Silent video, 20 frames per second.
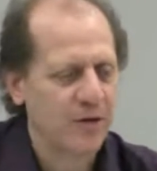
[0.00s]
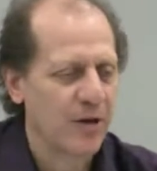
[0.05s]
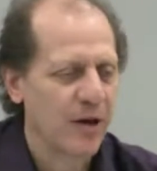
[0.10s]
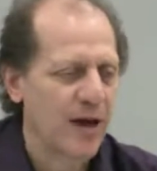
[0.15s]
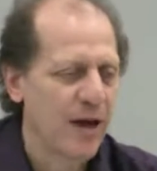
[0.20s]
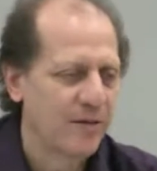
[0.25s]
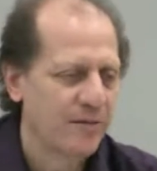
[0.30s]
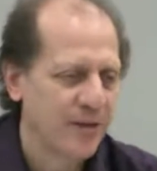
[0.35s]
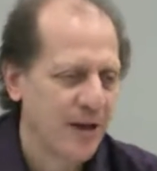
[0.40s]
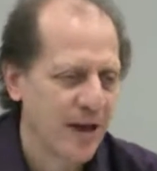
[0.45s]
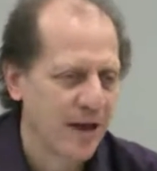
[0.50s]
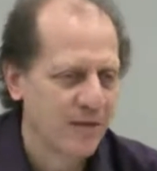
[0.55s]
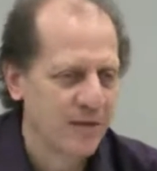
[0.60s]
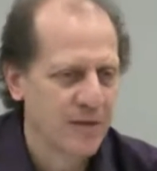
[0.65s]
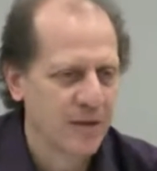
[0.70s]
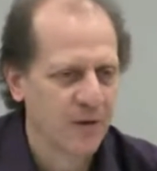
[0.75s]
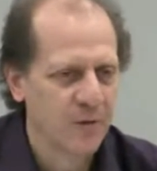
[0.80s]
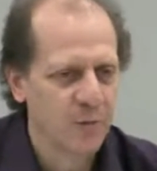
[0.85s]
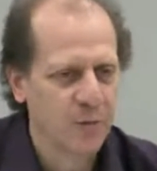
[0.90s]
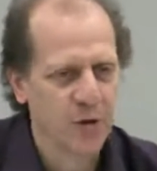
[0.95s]
You have to have
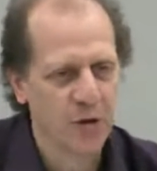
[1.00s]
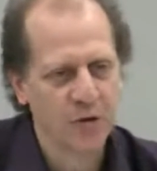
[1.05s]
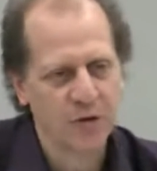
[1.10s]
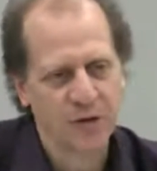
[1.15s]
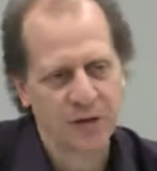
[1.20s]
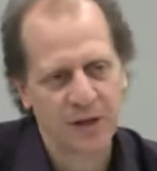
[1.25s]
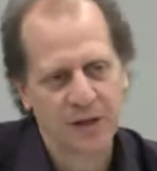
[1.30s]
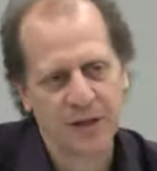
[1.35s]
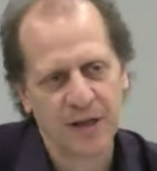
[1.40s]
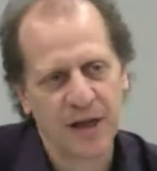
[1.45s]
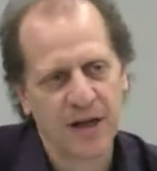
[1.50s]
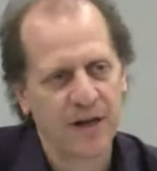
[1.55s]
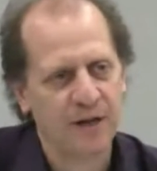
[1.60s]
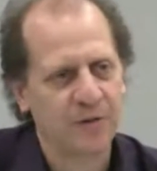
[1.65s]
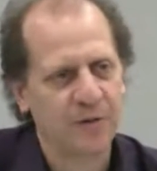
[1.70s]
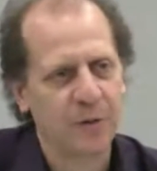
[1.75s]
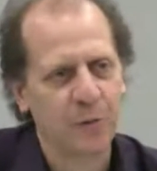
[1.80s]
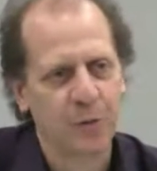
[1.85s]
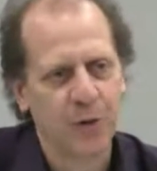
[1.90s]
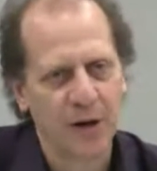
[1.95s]
enough protein, and
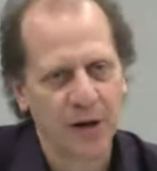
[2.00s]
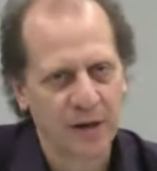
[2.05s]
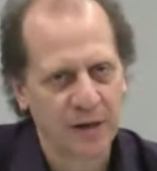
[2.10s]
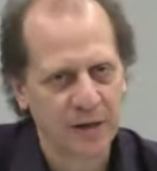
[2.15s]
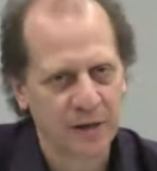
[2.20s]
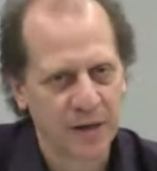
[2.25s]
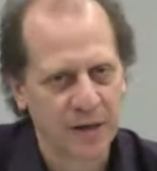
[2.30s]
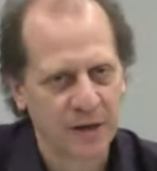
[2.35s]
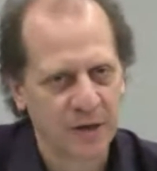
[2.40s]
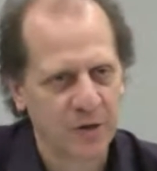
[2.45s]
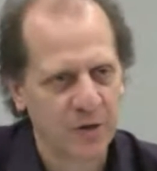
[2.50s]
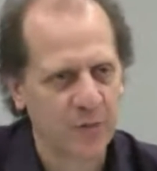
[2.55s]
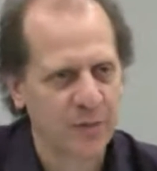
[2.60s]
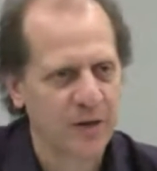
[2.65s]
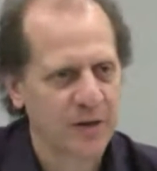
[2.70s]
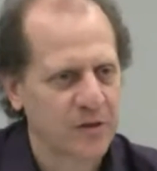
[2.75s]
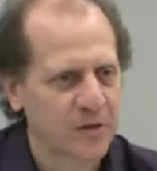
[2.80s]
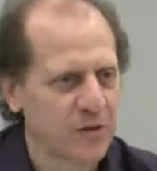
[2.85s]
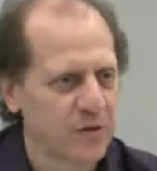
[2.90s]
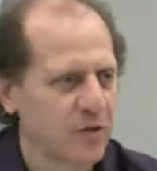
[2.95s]
if you're breaking down your
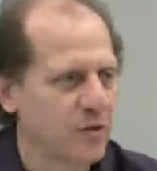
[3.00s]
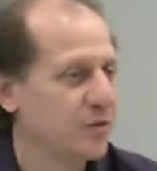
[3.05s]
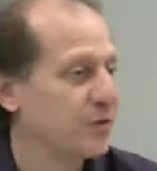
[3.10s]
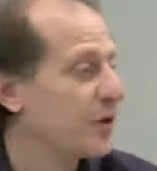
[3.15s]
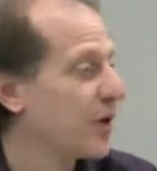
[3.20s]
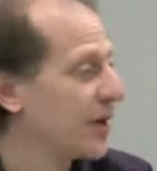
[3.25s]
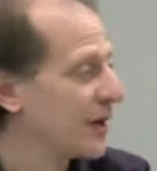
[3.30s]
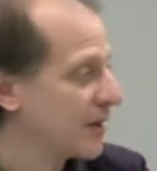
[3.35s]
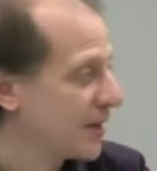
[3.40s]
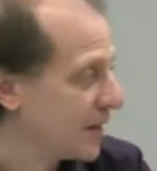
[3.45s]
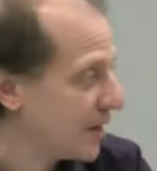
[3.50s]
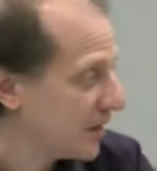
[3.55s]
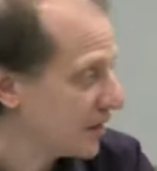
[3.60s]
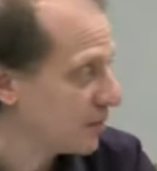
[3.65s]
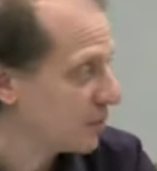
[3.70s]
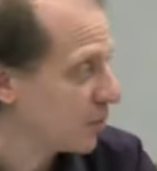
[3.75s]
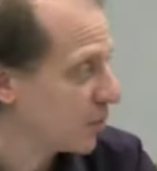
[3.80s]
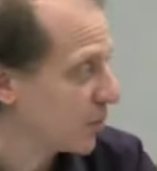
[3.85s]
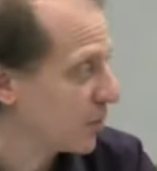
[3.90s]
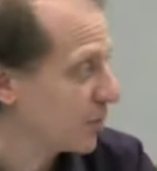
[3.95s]
muscles, you've got to
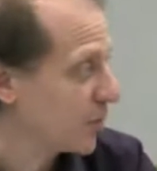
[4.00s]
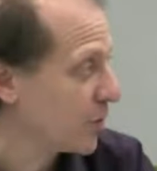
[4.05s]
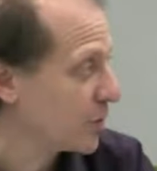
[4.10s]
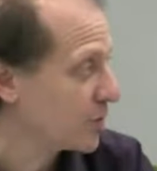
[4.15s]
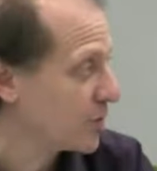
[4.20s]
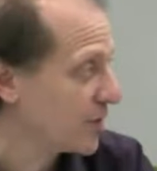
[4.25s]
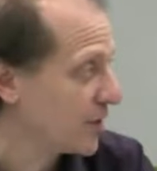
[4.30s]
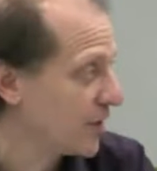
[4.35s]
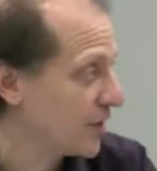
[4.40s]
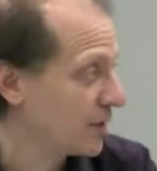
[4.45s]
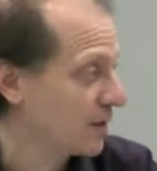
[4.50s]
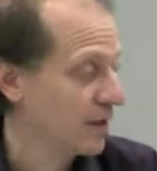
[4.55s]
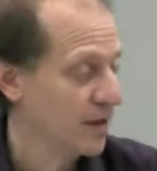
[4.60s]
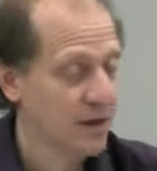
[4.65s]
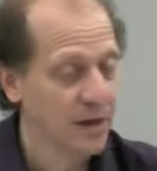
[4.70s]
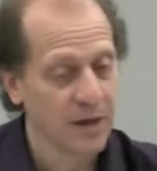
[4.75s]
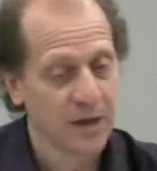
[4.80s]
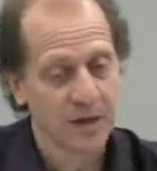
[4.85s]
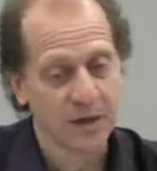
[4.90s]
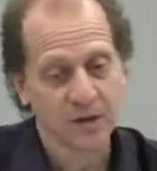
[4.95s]
eat more protein
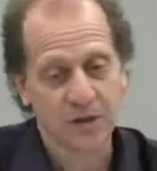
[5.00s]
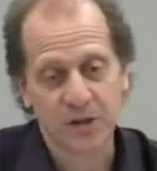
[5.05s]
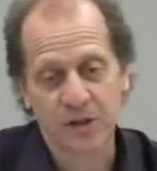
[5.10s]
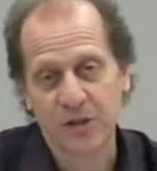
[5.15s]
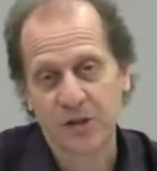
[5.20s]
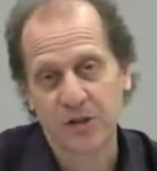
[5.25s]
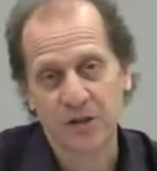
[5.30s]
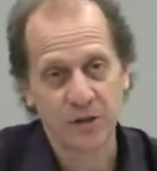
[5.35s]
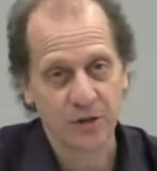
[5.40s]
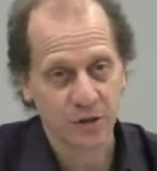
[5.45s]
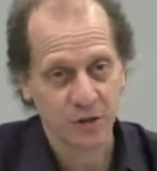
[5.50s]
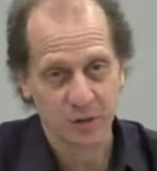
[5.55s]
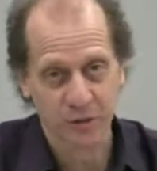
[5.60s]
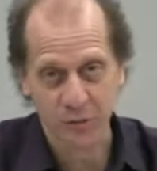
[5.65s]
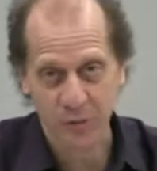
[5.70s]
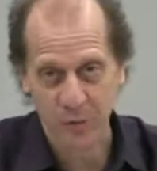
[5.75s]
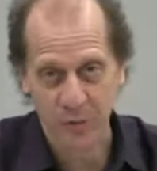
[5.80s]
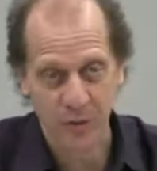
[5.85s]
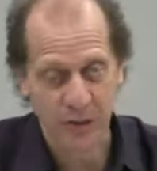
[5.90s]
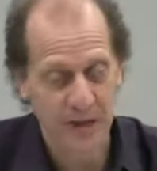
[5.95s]
just to
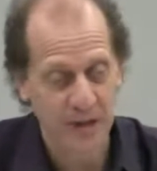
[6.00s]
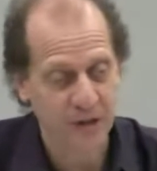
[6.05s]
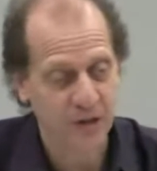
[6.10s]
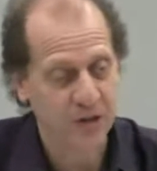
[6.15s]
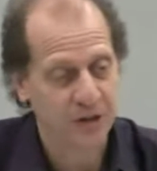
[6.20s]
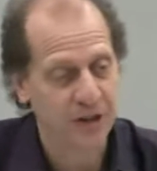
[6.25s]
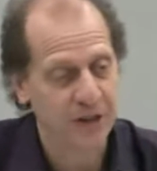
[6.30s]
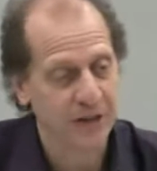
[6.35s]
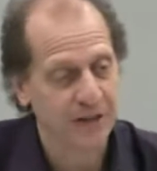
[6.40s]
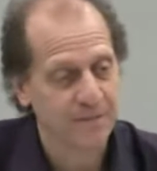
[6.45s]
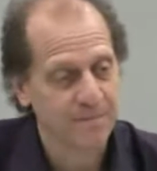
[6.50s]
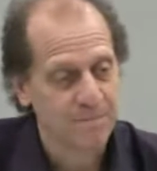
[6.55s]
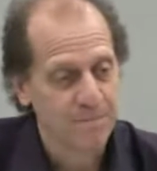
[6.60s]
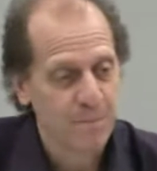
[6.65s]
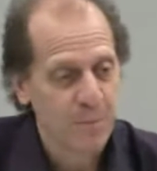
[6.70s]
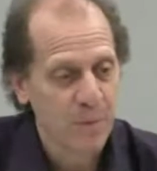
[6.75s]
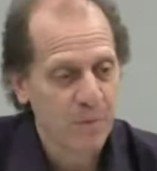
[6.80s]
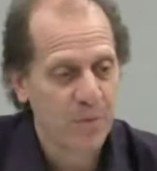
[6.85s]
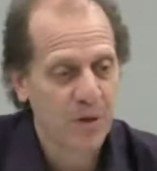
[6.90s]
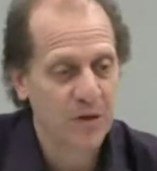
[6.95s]
replenish it,
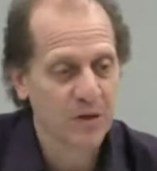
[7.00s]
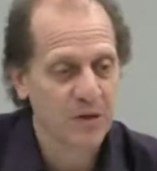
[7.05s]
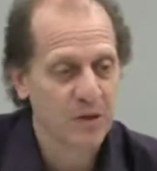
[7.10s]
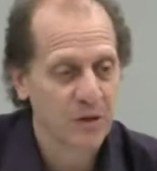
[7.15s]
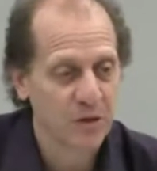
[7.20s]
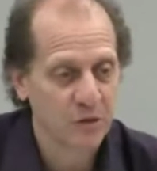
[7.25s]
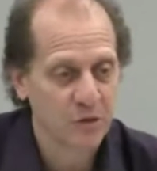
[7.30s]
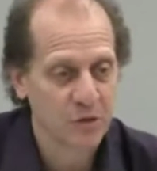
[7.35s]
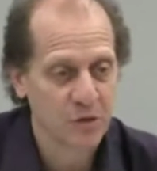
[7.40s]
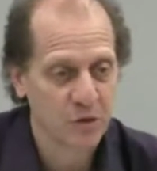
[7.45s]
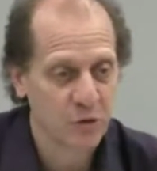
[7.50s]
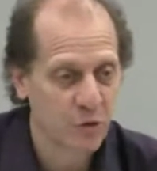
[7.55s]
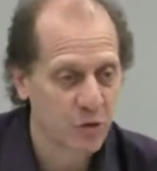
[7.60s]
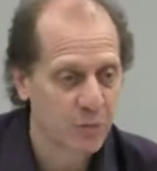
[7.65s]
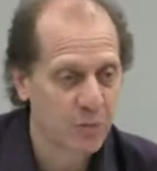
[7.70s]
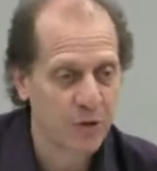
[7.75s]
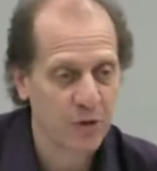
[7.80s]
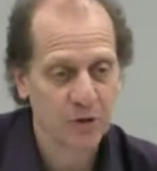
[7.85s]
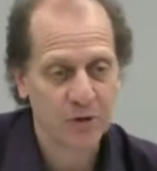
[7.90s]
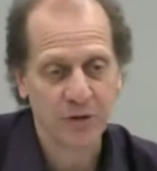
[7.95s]
because you don't
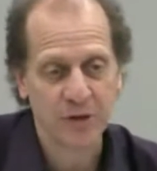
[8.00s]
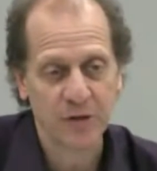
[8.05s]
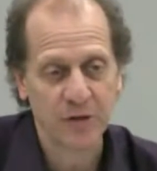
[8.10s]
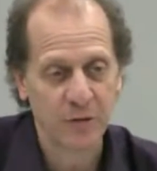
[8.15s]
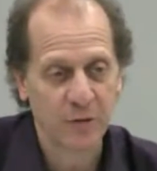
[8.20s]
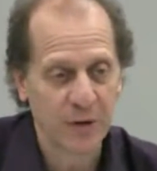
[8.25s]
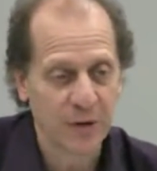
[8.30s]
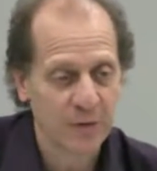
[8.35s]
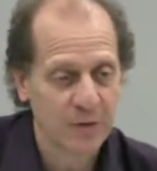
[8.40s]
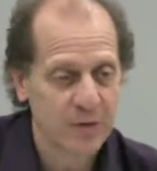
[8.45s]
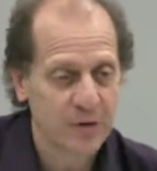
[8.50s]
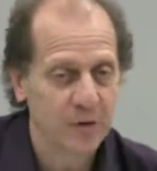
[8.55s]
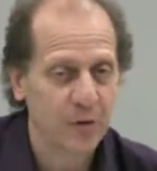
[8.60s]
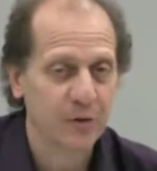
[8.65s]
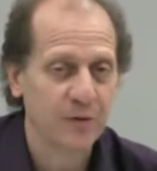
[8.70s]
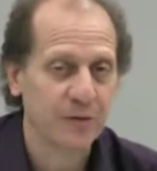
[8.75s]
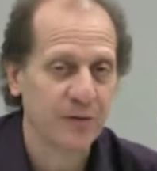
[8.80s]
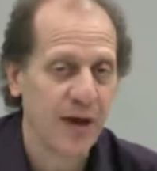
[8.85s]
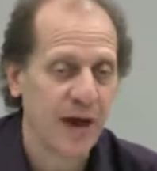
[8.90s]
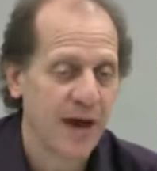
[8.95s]
store protein the way we
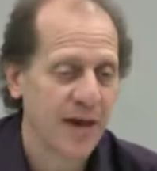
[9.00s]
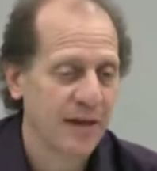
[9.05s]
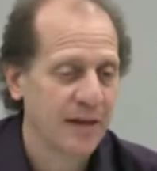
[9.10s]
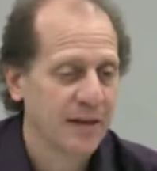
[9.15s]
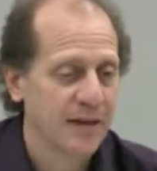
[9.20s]
store fat.